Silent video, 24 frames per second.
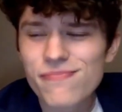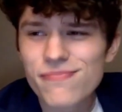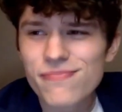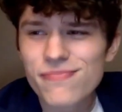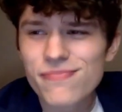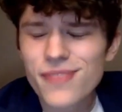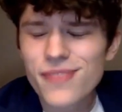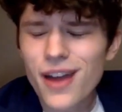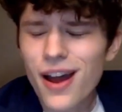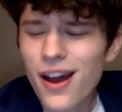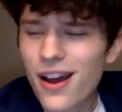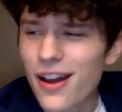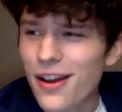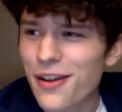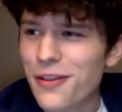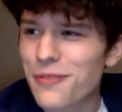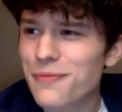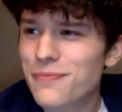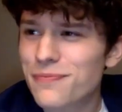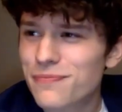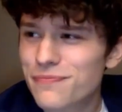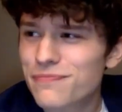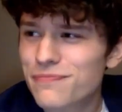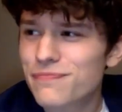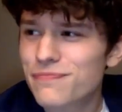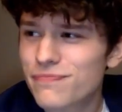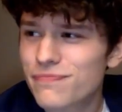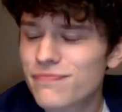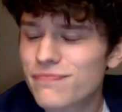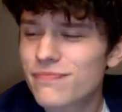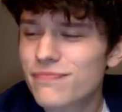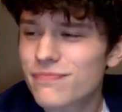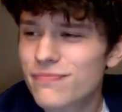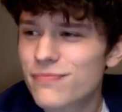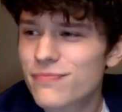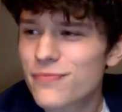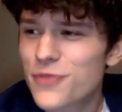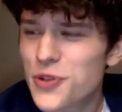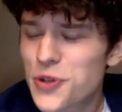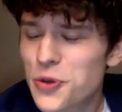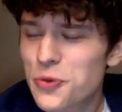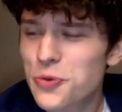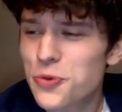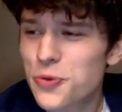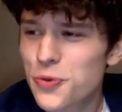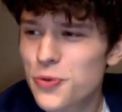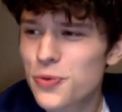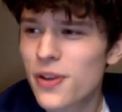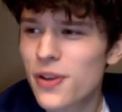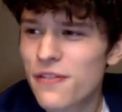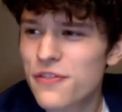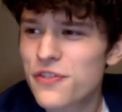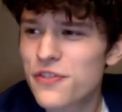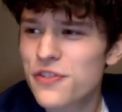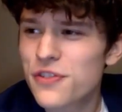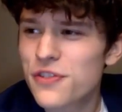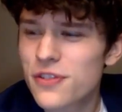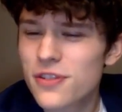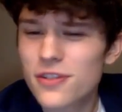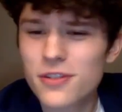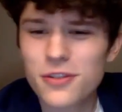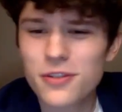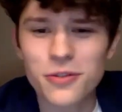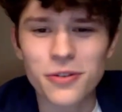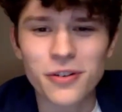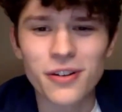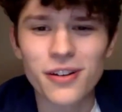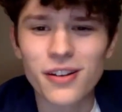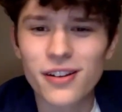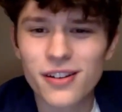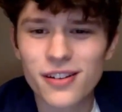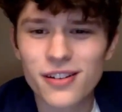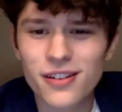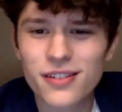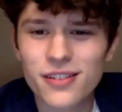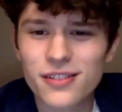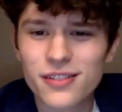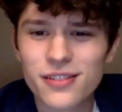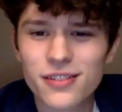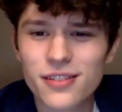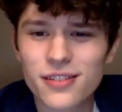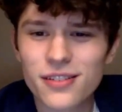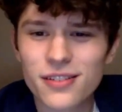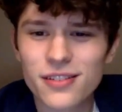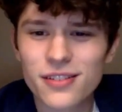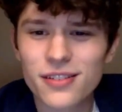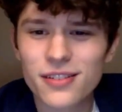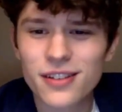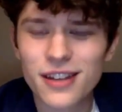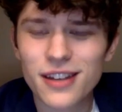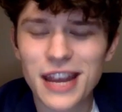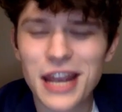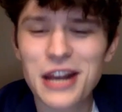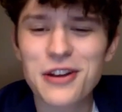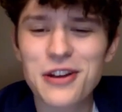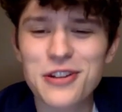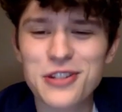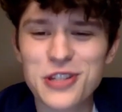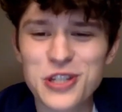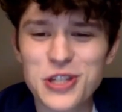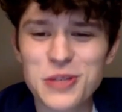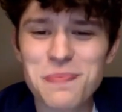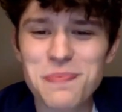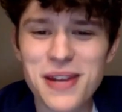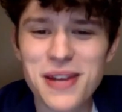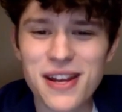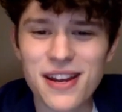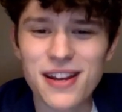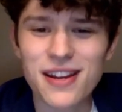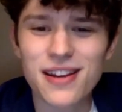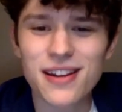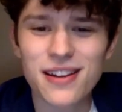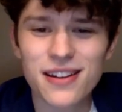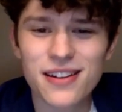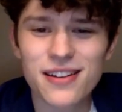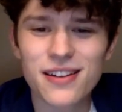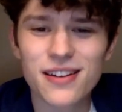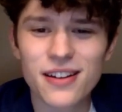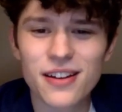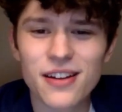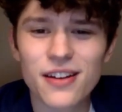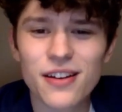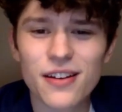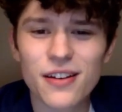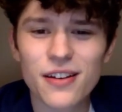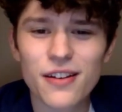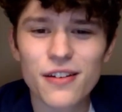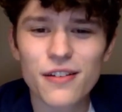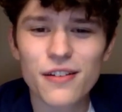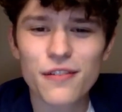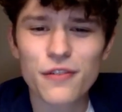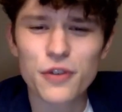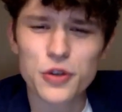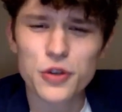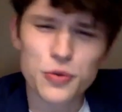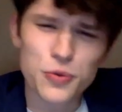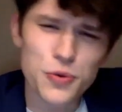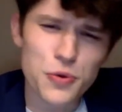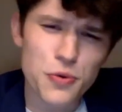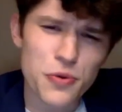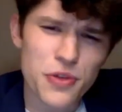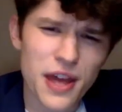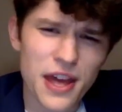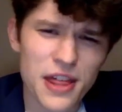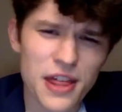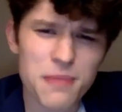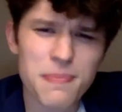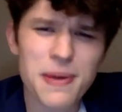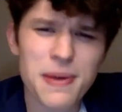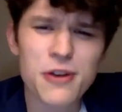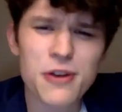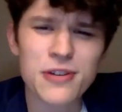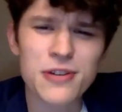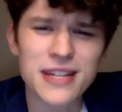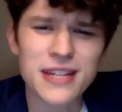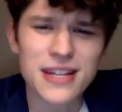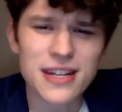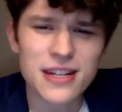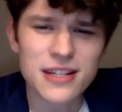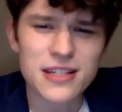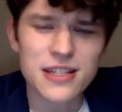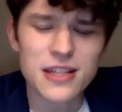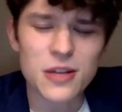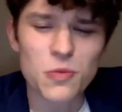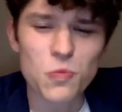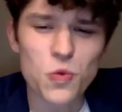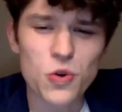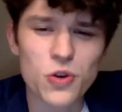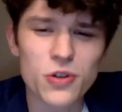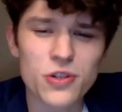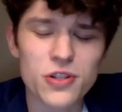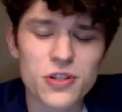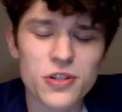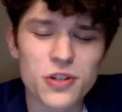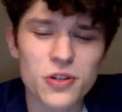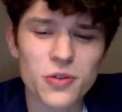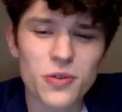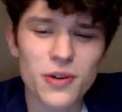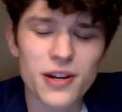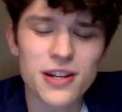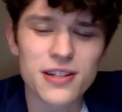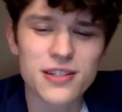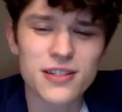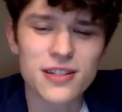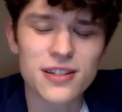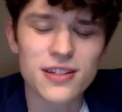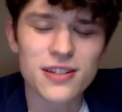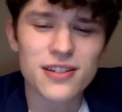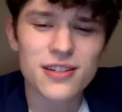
Aye. So true love should do. It cannot speak, for truth hath better deeds than words to grace it.